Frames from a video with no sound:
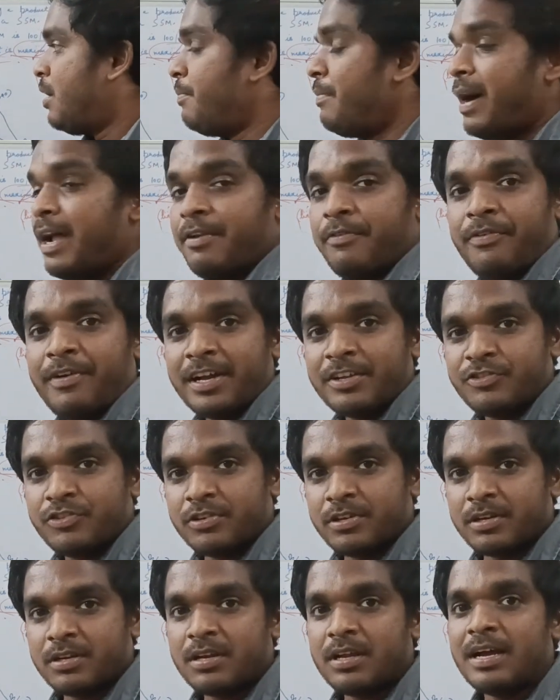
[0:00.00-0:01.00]
A
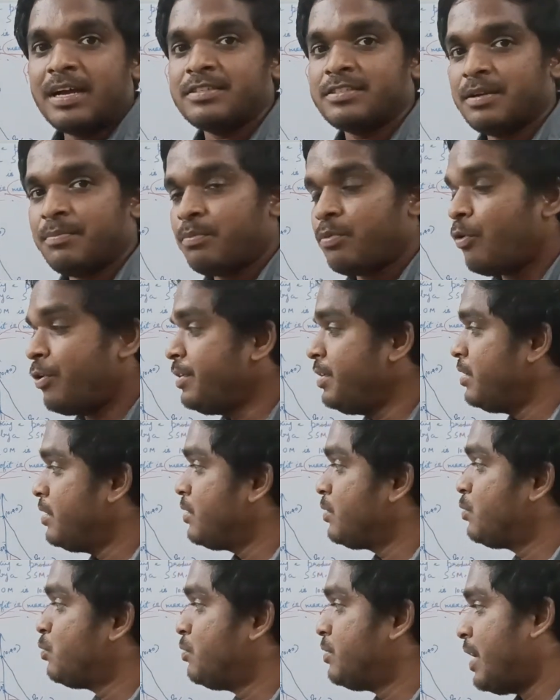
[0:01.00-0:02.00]
manufacturer has employed
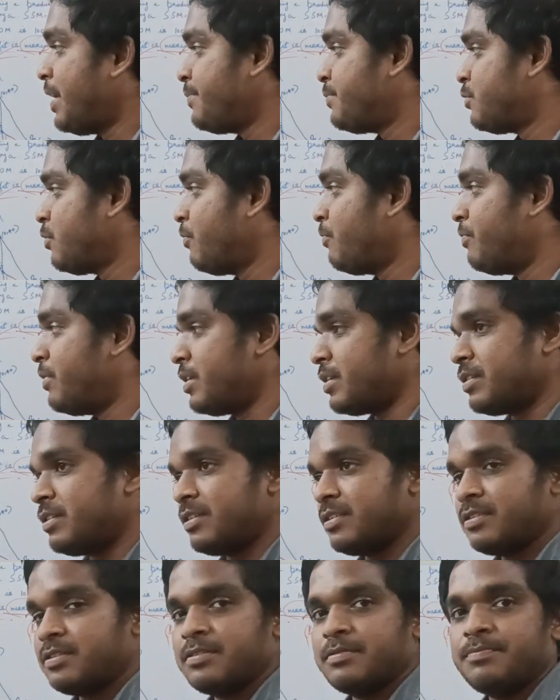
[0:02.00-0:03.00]
two types of
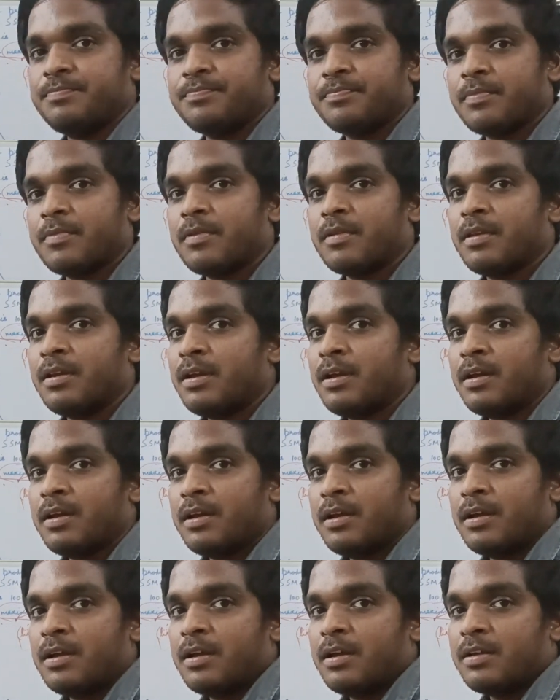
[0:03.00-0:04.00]
workers,
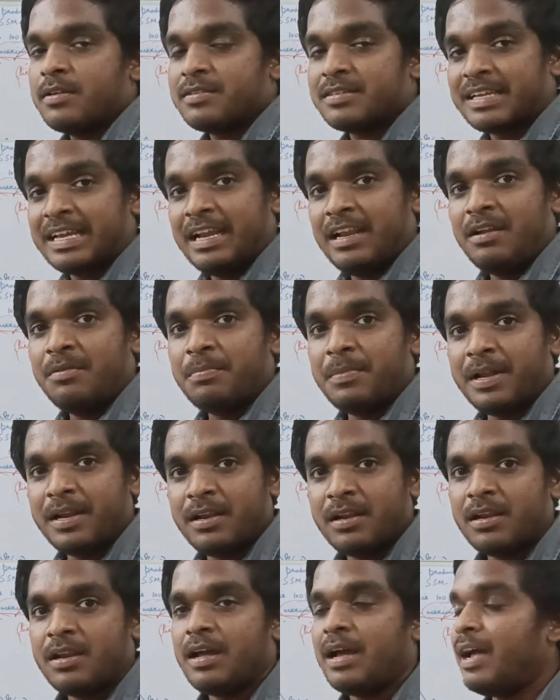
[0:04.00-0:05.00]
skilled
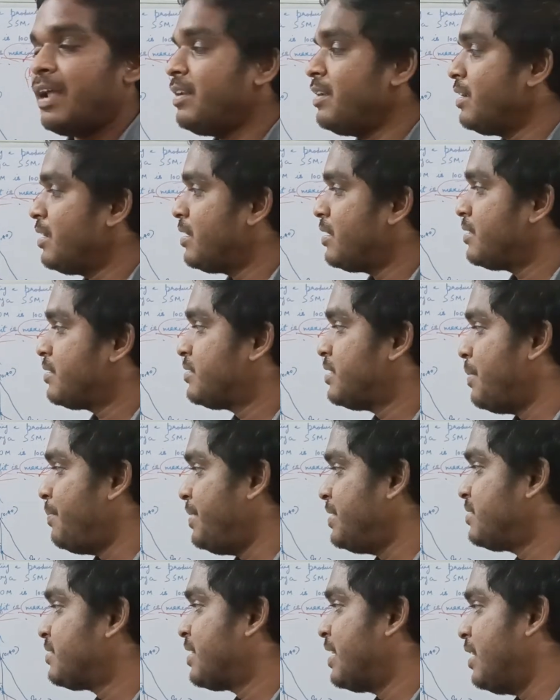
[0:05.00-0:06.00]
men and
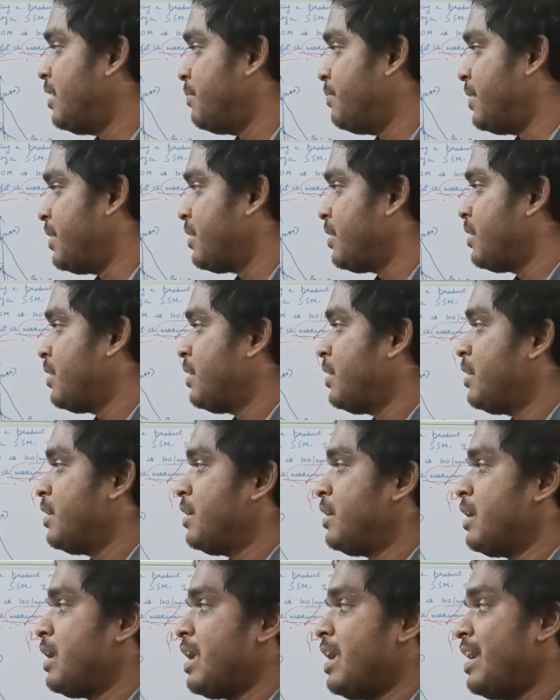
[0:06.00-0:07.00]
semi-skilled men.
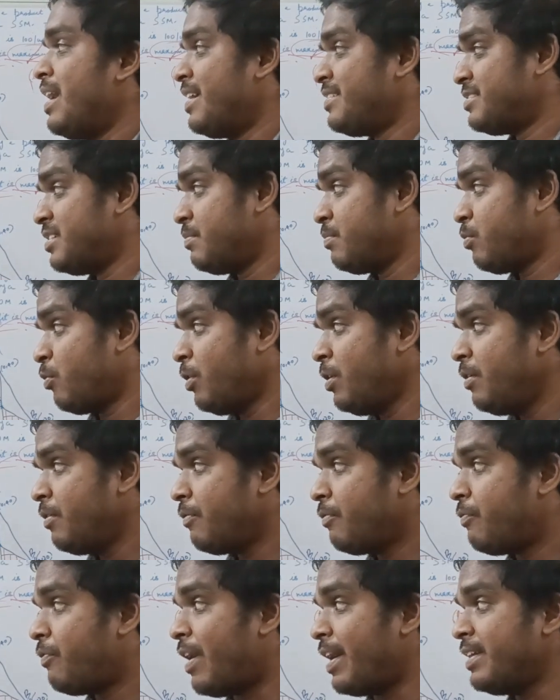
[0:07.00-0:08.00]
He has employed
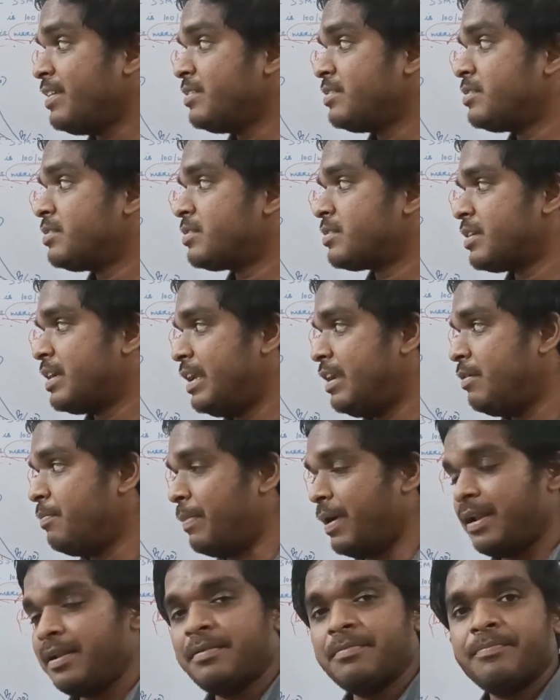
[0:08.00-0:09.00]
5 skilled
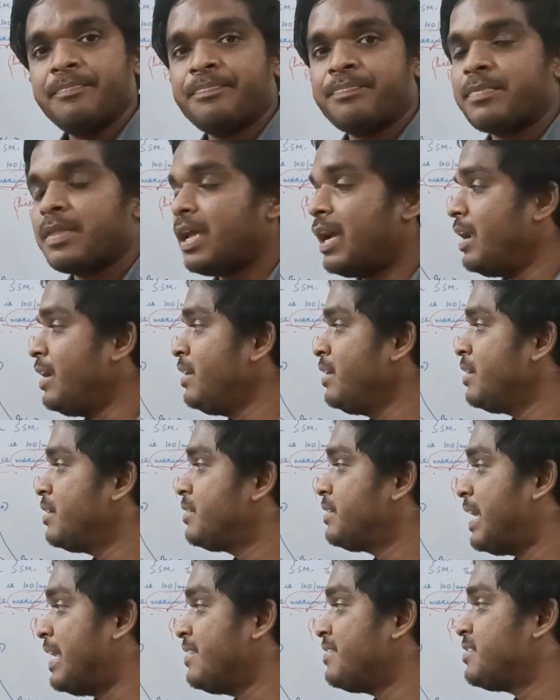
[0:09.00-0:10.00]
men and
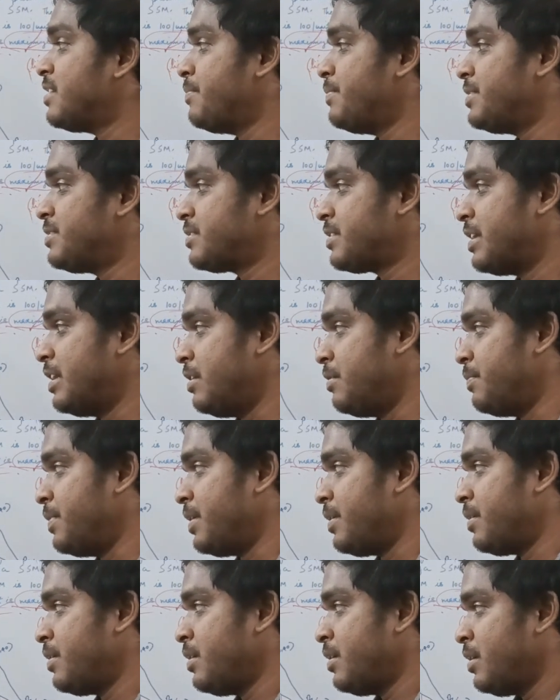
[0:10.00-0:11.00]
10 semi-skilled
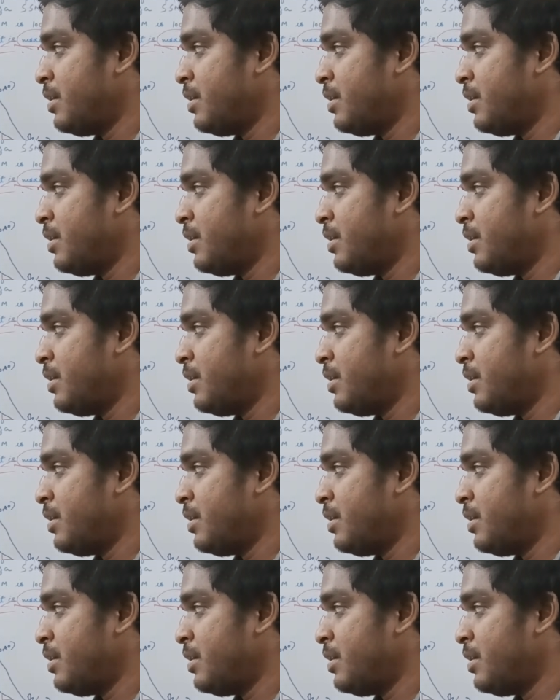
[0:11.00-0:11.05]
men.